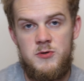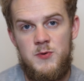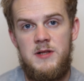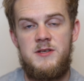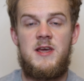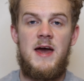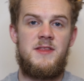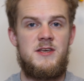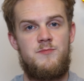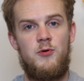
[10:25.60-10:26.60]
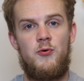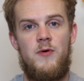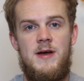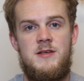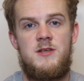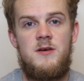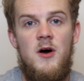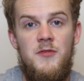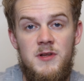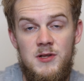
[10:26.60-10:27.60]
as well as getting these Blu-rays,
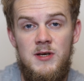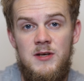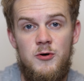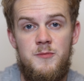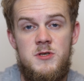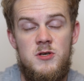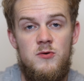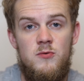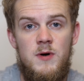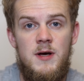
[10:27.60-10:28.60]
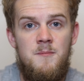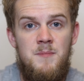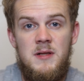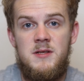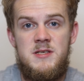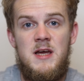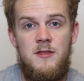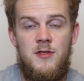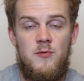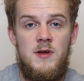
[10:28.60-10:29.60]
on the lead up to Bill and
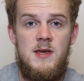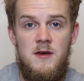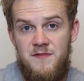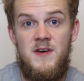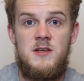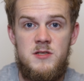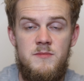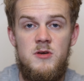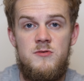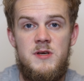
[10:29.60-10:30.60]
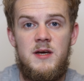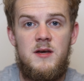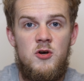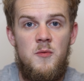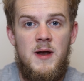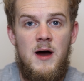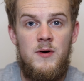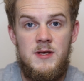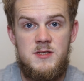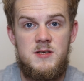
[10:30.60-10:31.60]
Ted 3 Face the Music coming
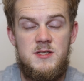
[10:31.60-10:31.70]
out into